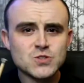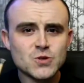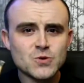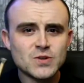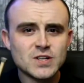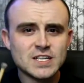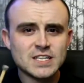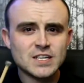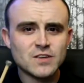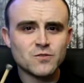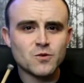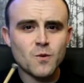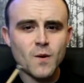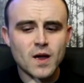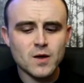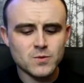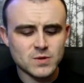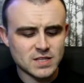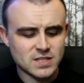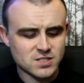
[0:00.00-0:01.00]
doing a
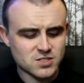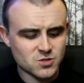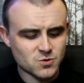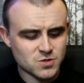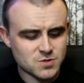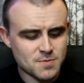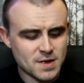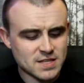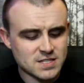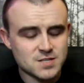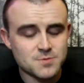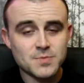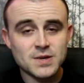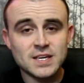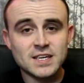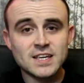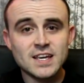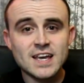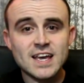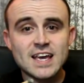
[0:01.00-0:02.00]
giveaway with this. There was meant to
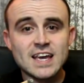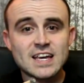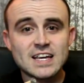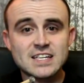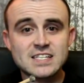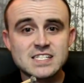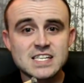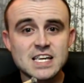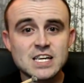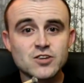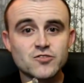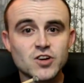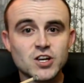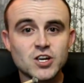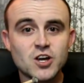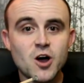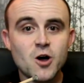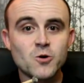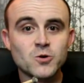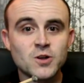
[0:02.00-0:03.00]
be a secret
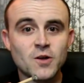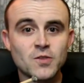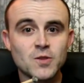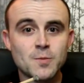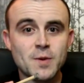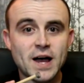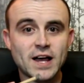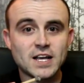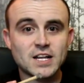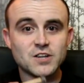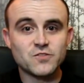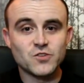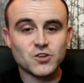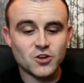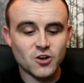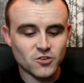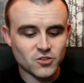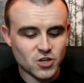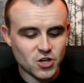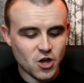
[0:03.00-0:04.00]
code on the back, and if you
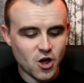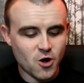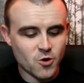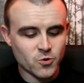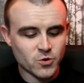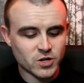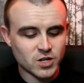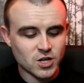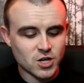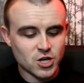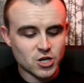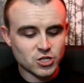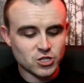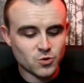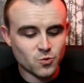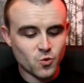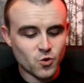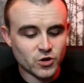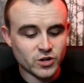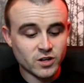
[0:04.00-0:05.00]
got the code,
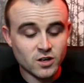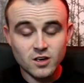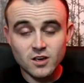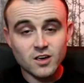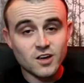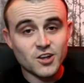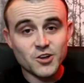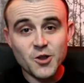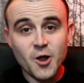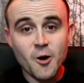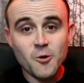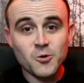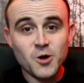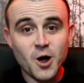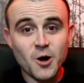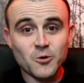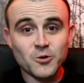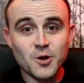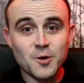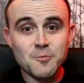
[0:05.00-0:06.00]
you won. No
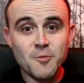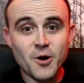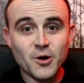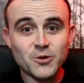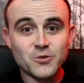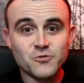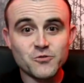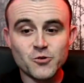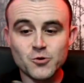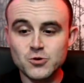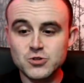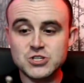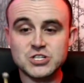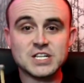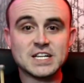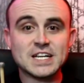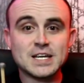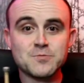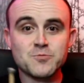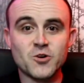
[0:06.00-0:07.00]
code on mine
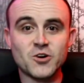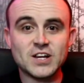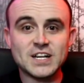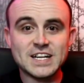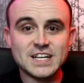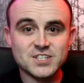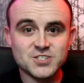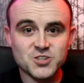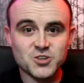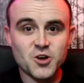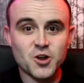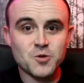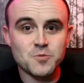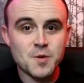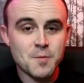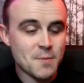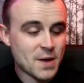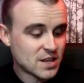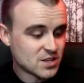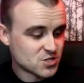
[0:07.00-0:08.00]
unfortunately, but at least I got a
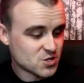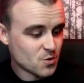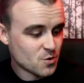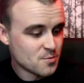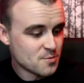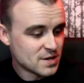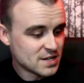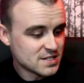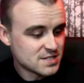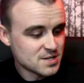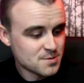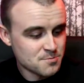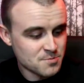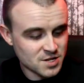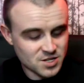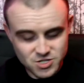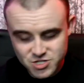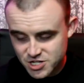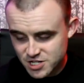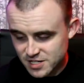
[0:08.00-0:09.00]
memento of meeting
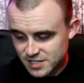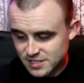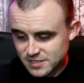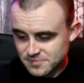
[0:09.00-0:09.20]
Mitch.